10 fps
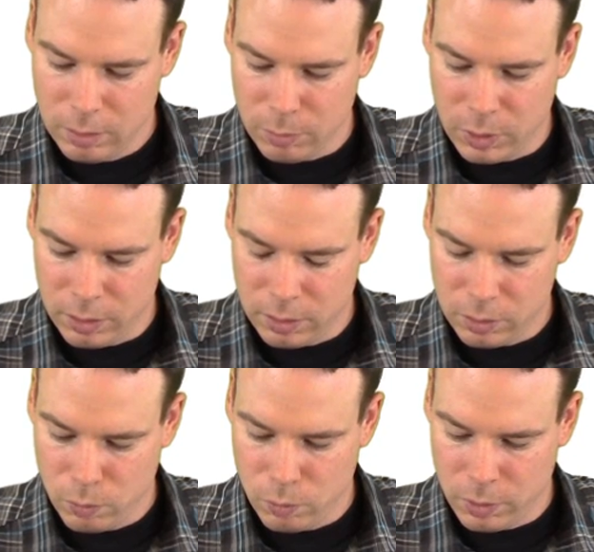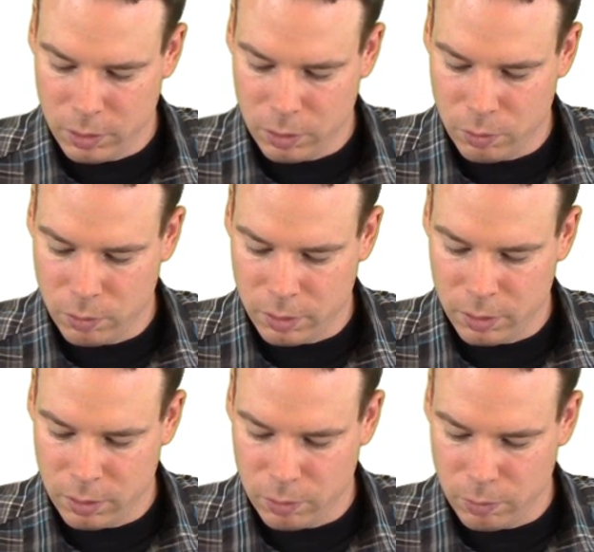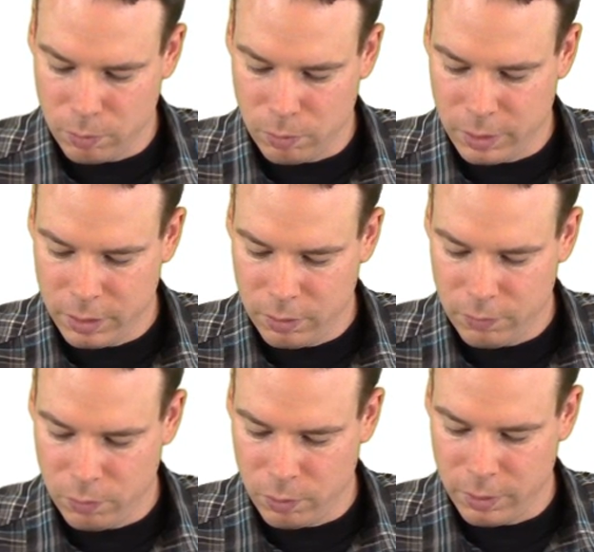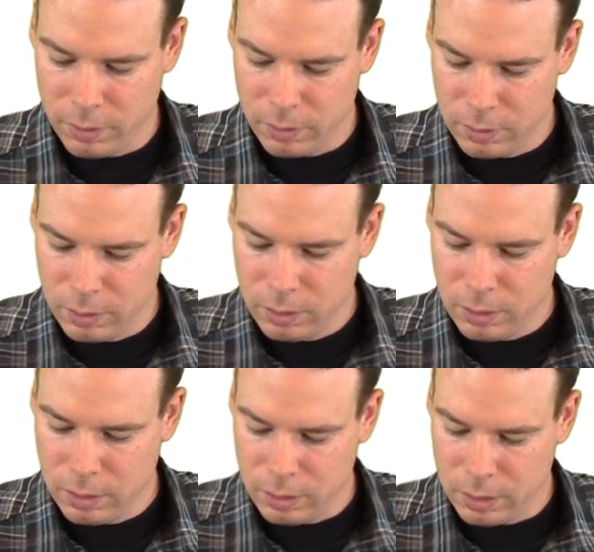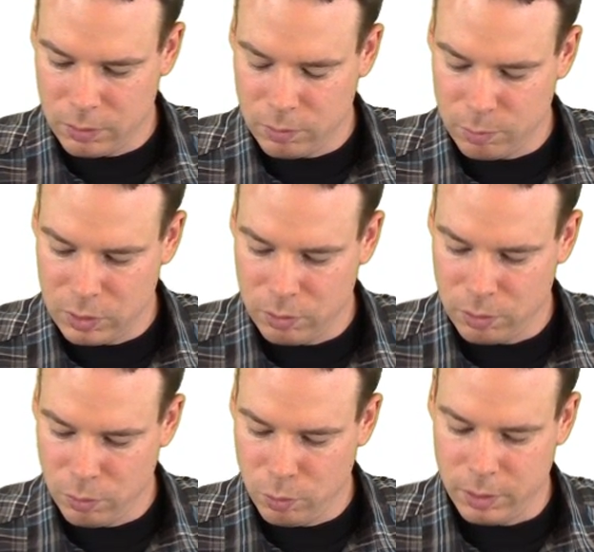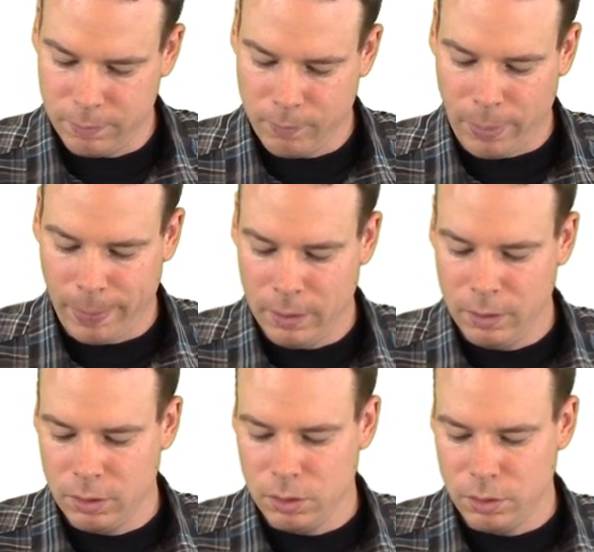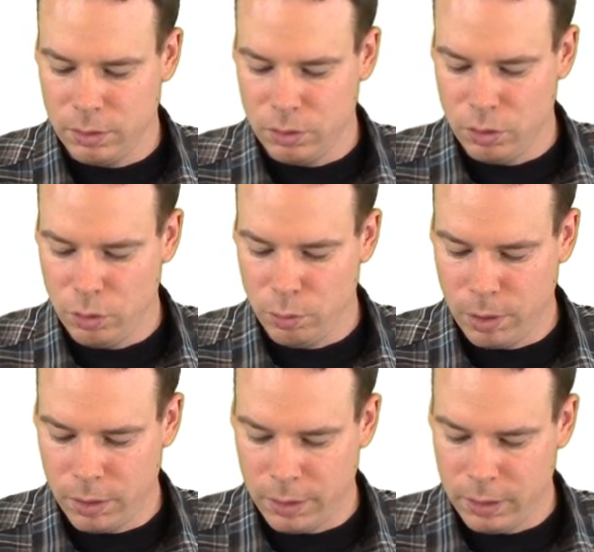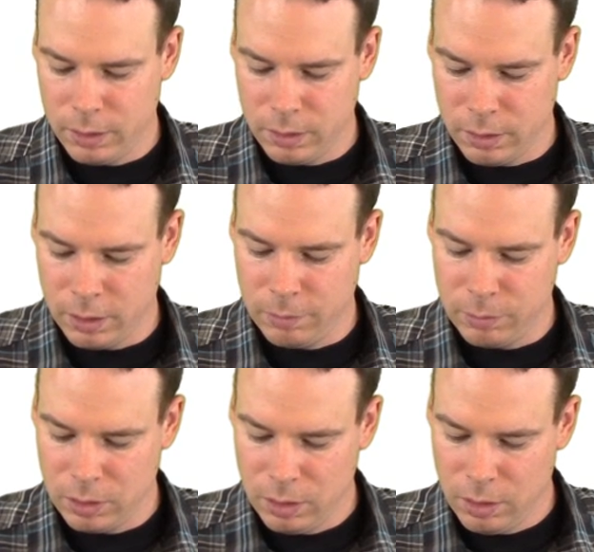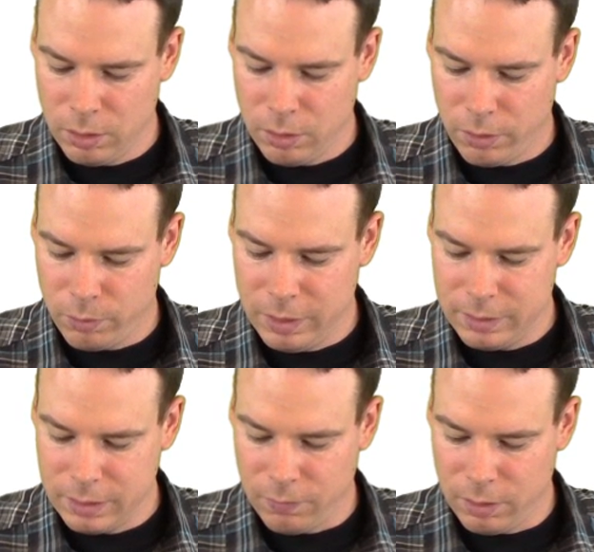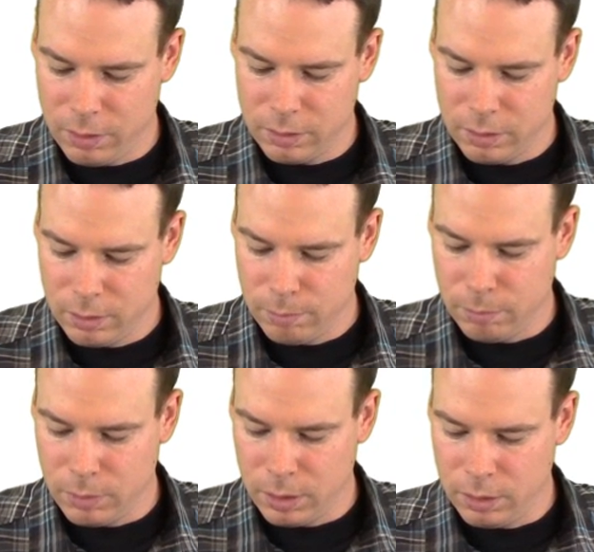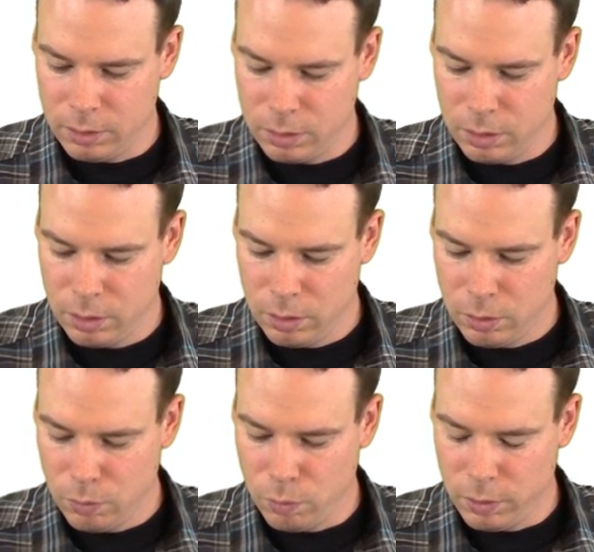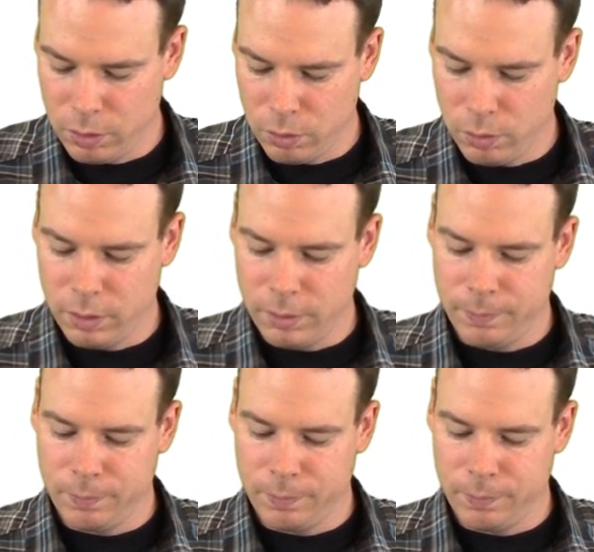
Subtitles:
minus 1/4 y to the 4th, and that's from 0 to 1. So this is 2 pi times 3/7 minus 1/4.